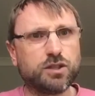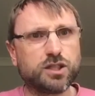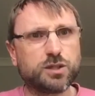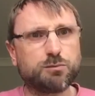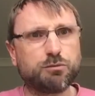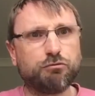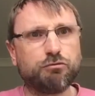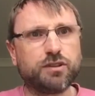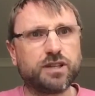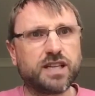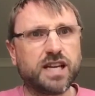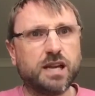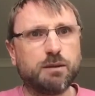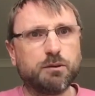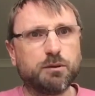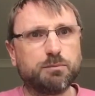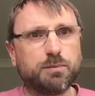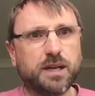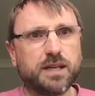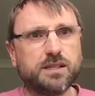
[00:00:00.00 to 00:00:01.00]
Spirit came
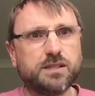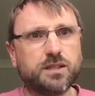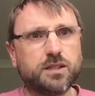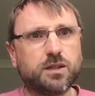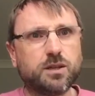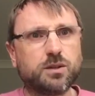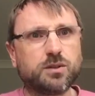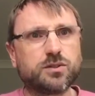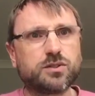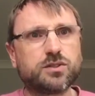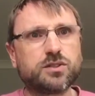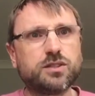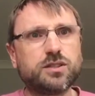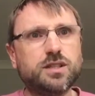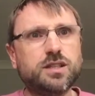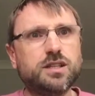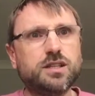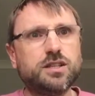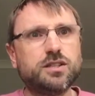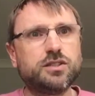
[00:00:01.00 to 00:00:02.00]
at Pentecost,
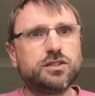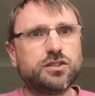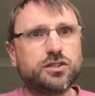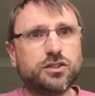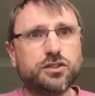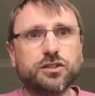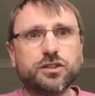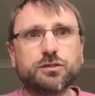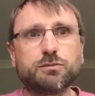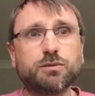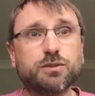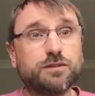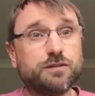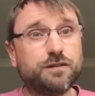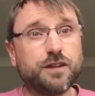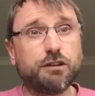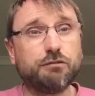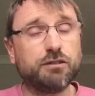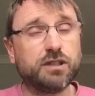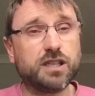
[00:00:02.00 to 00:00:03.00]
church was
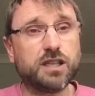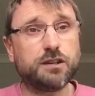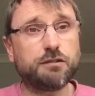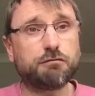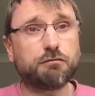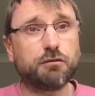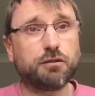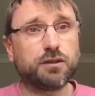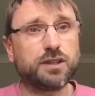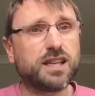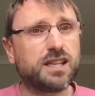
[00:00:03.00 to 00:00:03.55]
very different.